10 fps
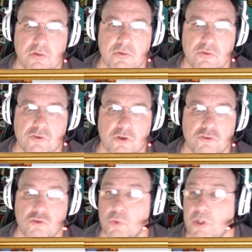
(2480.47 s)
start
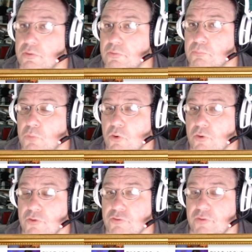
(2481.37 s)
doing more of
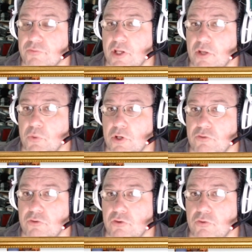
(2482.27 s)
the stuff that I wanted
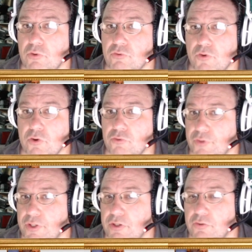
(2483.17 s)
to do as far as
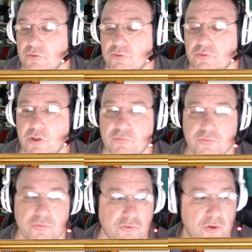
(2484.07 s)
videos and stuff.
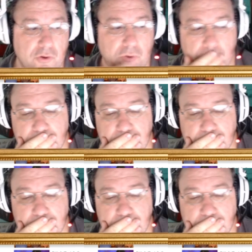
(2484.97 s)
So